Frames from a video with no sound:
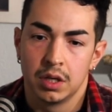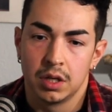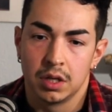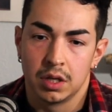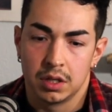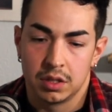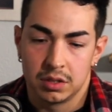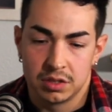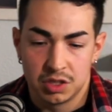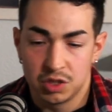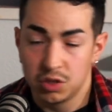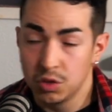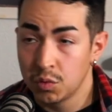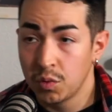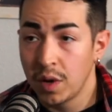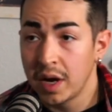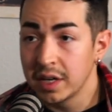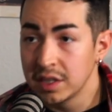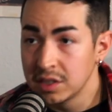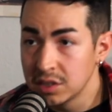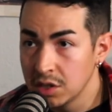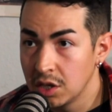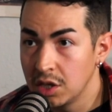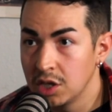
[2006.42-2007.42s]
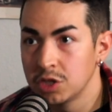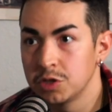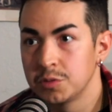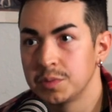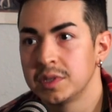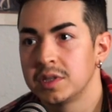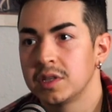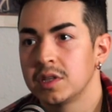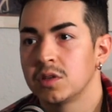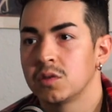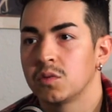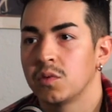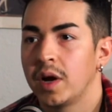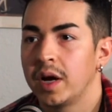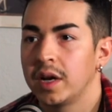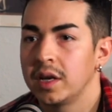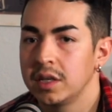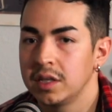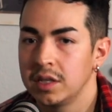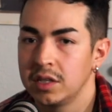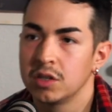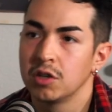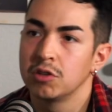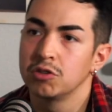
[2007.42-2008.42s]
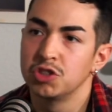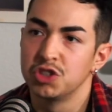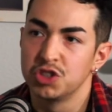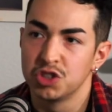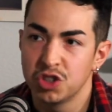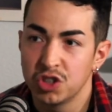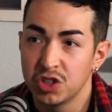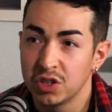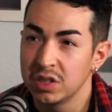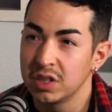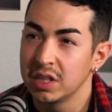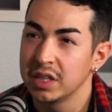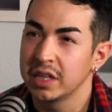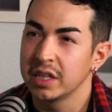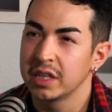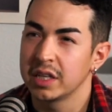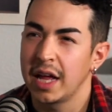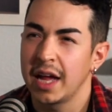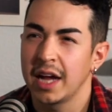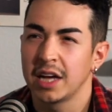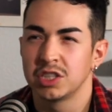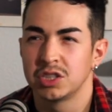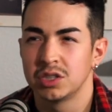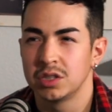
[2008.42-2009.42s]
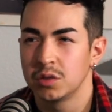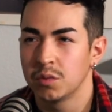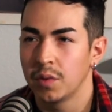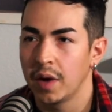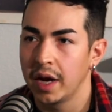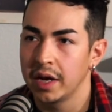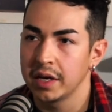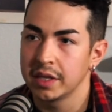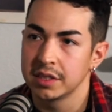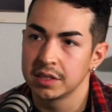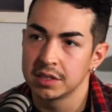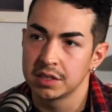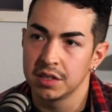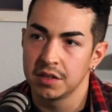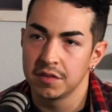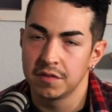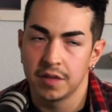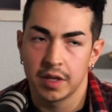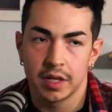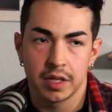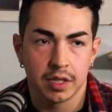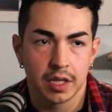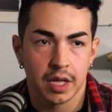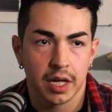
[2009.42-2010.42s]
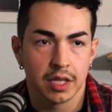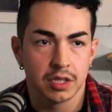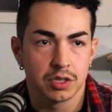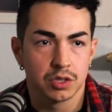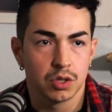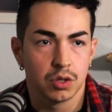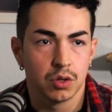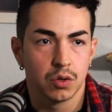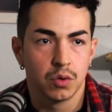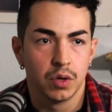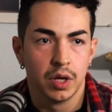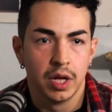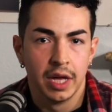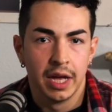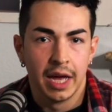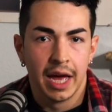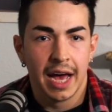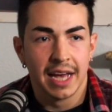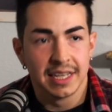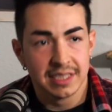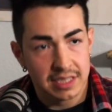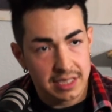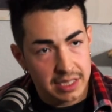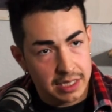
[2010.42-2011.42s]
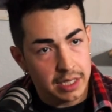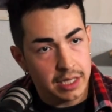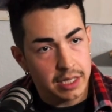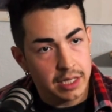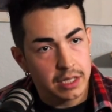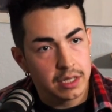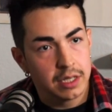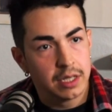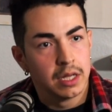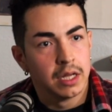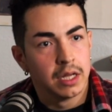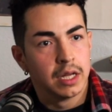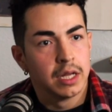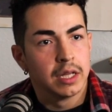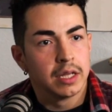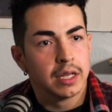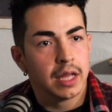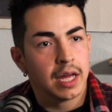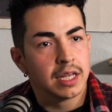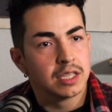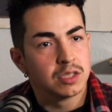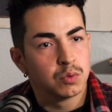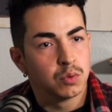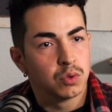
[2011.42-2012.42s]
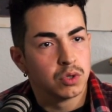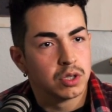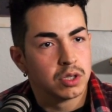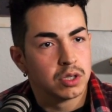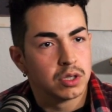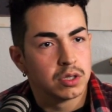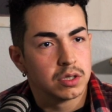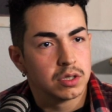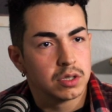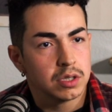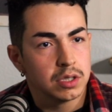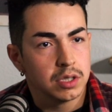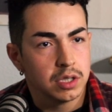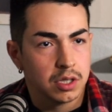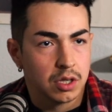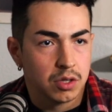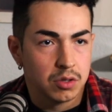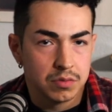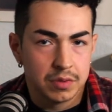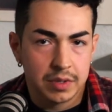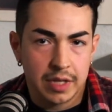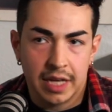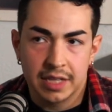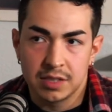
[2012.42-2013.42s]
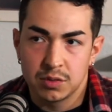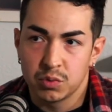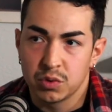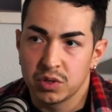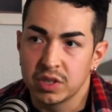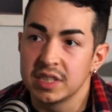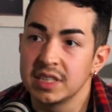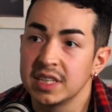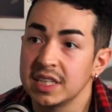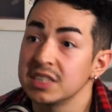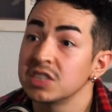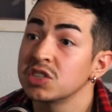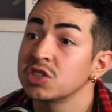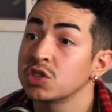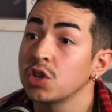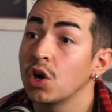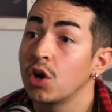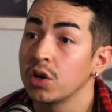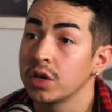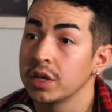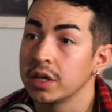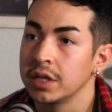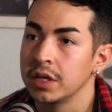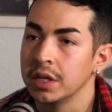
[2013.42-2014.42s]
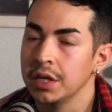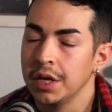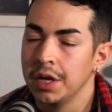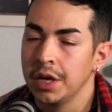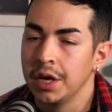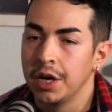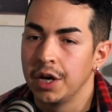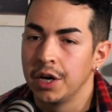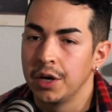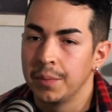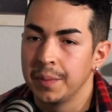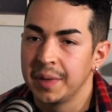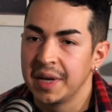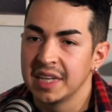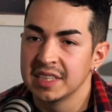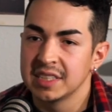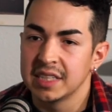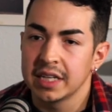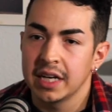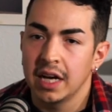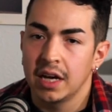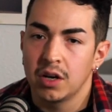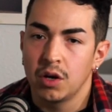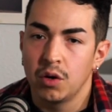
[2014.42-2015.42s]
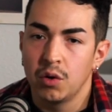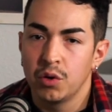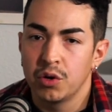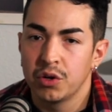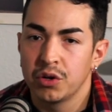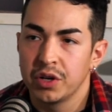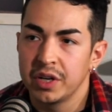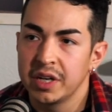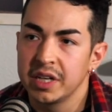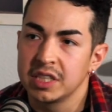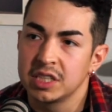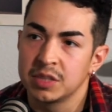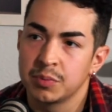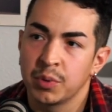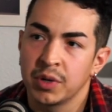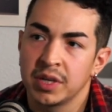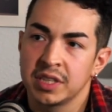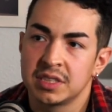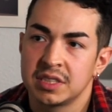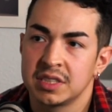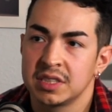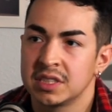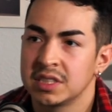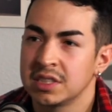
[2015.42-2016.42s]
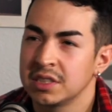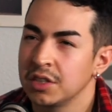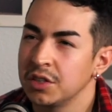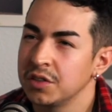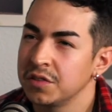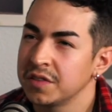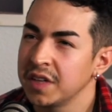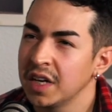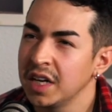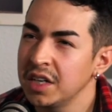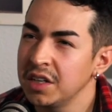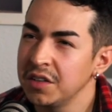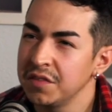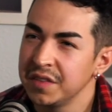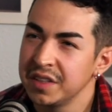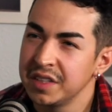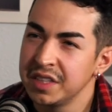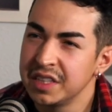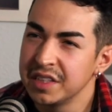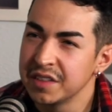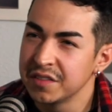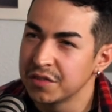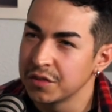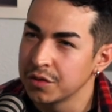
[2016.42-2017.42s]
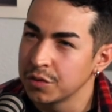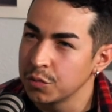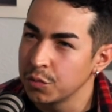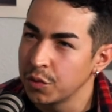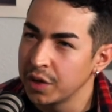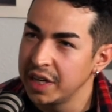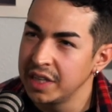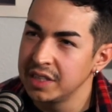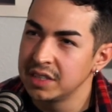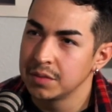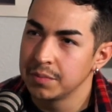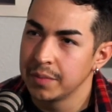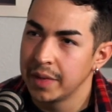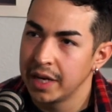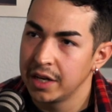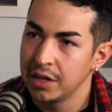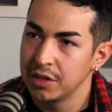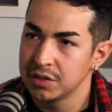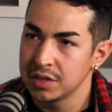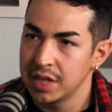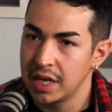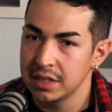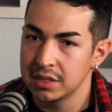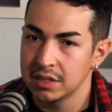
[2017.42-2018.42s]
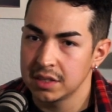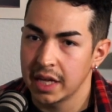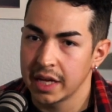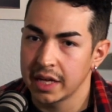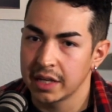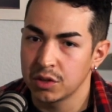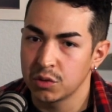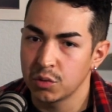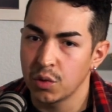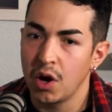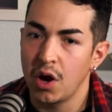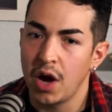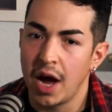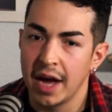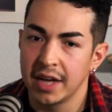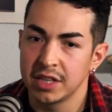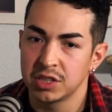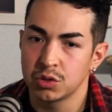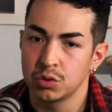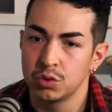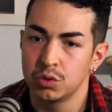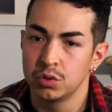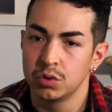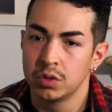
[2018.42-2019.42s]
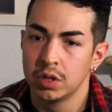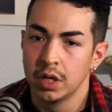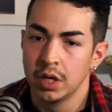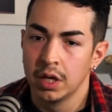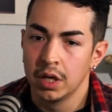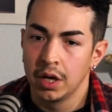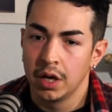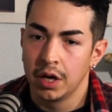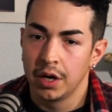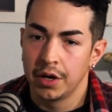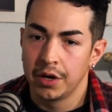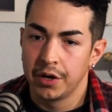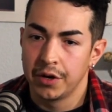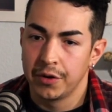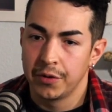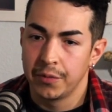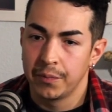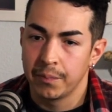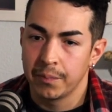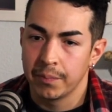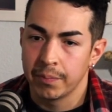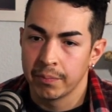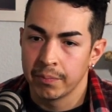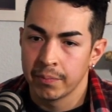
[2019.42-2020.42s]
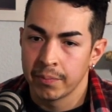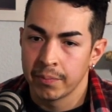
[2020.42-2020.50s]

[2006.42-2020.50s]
uh, still writing songs, but then writing, you know, journaling and actually writing and stuff like that. So as a kid, that's where, you know, that's where it started. Um, and as I got older, it expressed itself kind of in different ways and manners. I like throughout high school, um,